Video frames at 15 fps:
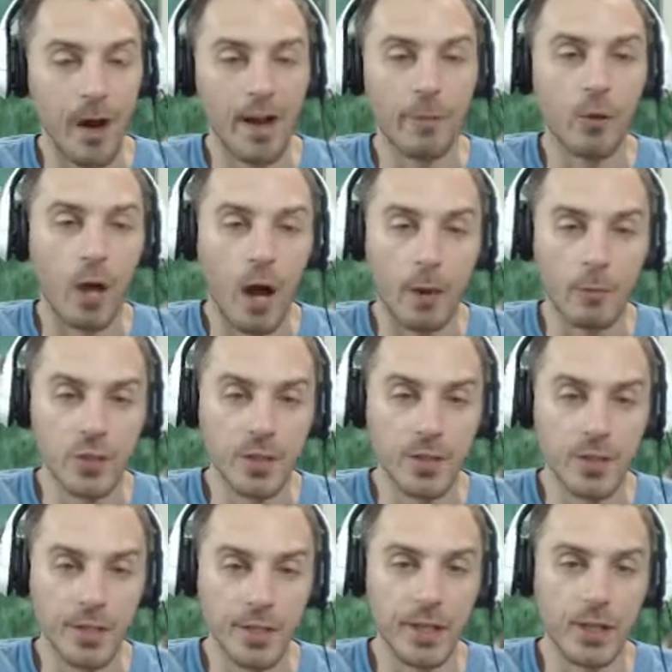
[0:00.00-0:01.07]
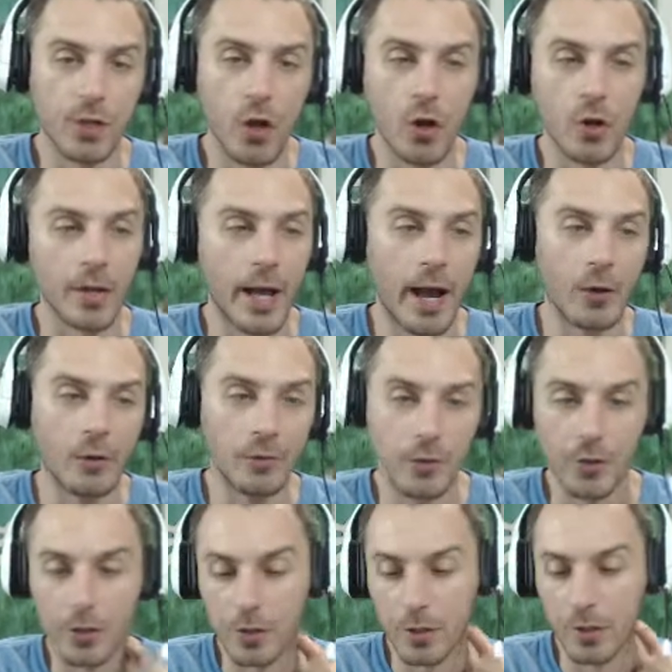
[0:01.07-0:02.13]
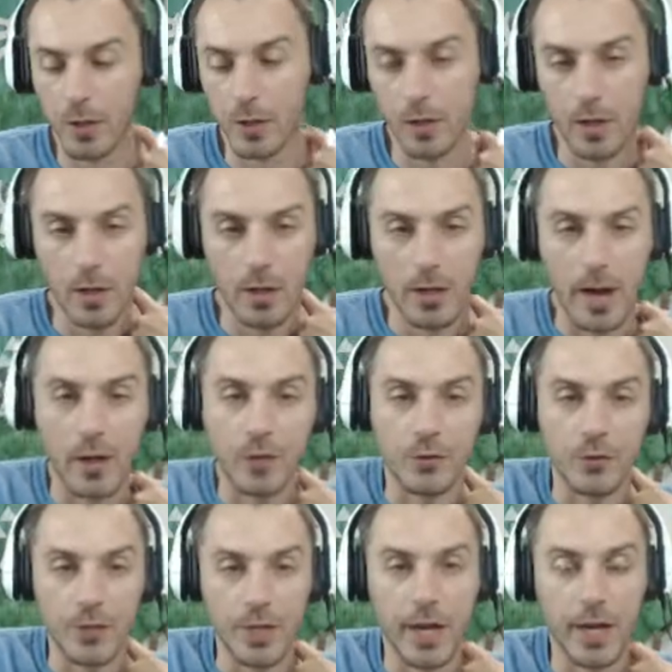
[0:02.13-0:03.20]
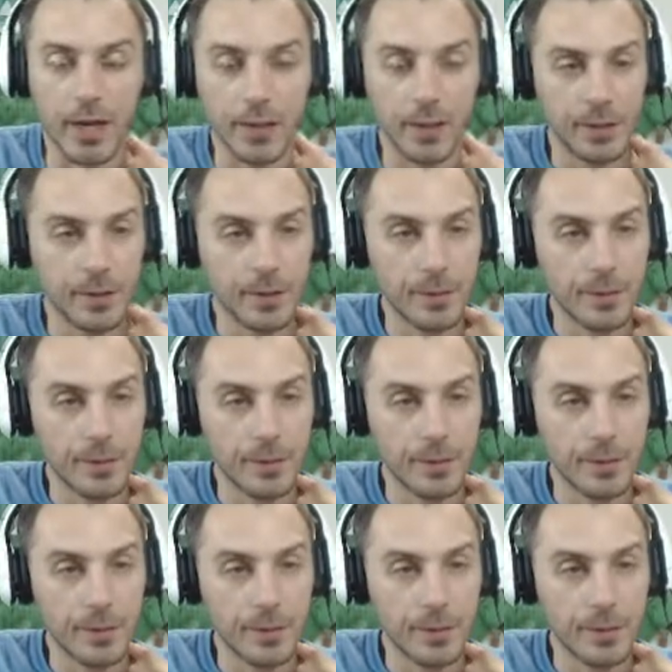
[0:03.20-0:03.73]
viable option to get a card out of your deck.